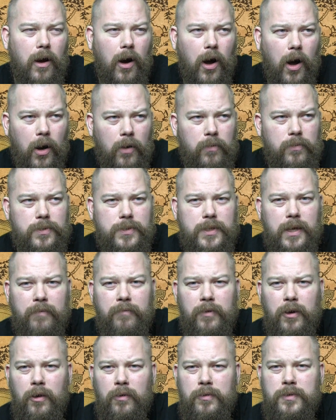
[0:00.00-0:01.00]
I was
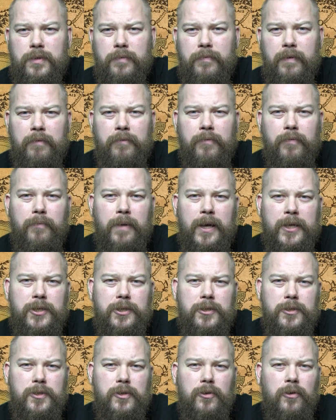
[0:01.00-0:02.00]
given lots of
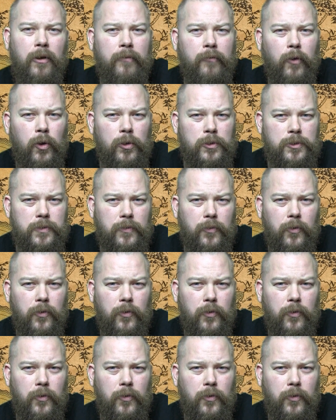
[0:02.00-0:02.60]
information to divulge